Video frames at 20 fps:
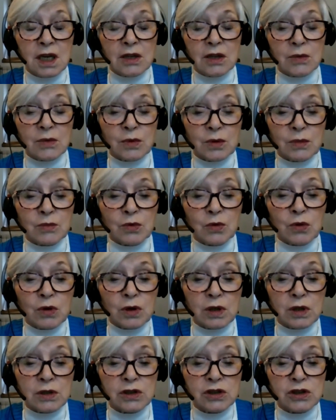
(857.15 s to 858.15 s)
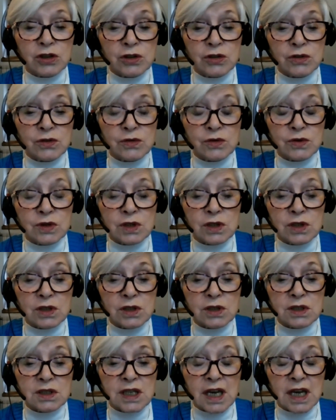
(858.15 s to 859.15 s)
there were more Jews
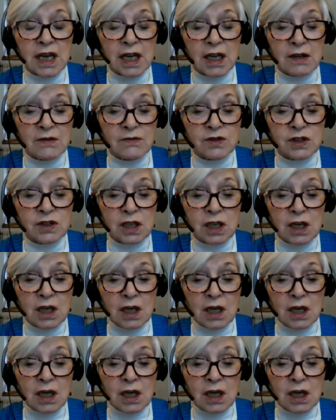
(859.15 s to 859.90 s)
saved